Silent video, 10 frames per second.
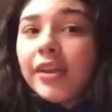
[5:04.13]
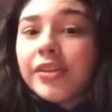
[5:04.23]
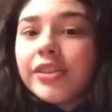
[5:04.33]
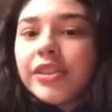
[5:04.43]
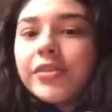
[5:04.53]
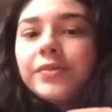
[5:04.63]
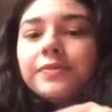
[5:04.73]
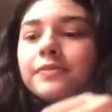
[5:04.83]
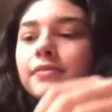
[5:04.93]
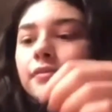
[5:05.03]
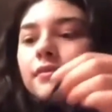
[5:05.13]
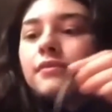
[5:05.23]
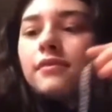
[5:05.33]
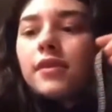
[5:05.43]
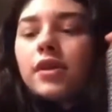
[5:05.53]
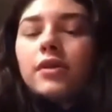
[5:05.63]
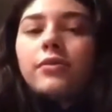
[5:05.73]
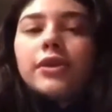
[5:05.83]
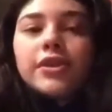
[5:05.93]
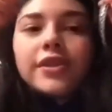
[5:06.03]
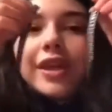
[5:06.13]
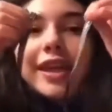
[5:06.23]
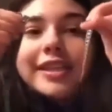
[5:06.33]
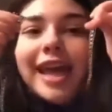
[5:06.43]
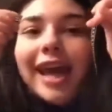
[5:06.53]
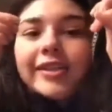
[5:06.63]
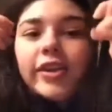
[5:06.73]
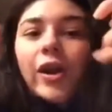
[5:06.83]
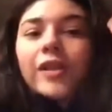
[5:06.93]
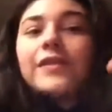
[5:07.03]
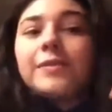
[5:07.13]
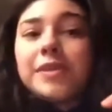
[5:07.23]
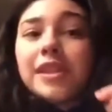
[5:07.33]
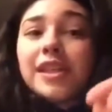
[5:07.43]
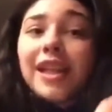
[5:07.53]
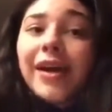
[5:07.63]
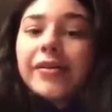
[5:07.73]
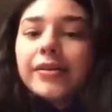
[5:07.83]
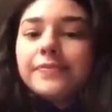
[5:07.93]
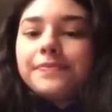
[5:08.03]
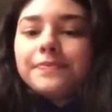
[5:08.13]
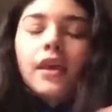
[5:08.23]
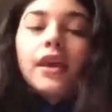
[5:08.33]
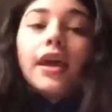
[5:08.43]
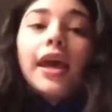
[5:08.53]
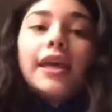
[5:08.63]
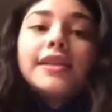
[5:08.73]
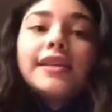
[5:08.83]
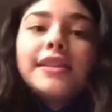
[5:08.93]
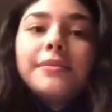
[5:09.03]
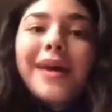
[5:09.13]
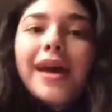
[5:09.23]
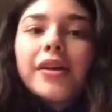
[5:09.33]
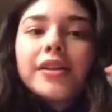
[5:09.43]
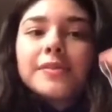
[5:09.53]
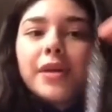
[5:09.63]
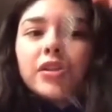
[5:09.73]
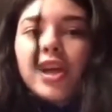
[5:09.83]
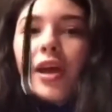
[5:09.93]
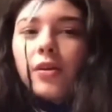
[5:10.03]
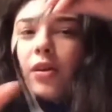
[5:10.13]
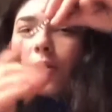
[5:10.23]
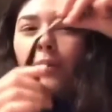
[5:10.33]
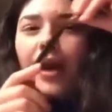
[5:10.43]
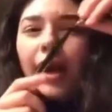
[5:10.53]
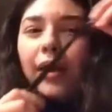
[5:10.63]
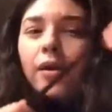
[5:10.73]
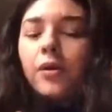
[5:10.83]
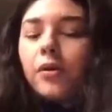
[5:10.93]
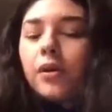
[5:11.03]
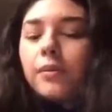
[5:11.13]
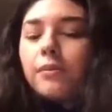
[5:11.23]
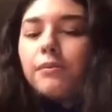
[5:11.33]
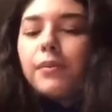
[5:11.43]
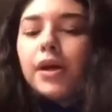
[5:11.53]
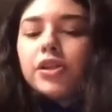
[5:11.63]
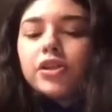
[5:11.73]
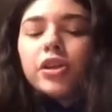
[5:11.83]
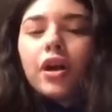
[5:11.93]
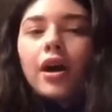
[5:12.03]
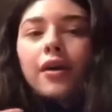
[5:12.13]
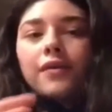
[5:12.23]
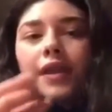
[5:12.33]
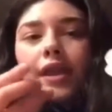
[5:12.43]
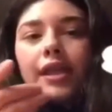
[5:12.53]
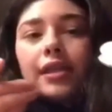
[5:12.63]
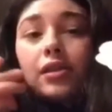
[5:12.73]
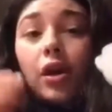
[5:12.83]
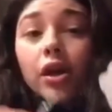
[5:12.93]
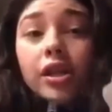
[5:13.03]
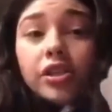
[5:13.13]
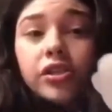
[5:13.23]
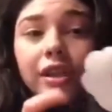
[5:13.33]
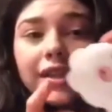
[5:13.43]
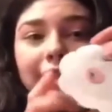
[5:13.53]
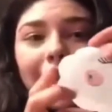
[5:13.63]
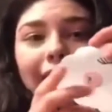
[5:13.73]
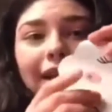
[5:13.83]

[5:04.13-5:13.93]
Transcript: two, we're just gonna attach all of them to the cloud. It doesn't matter as much how much of the longest string is hanging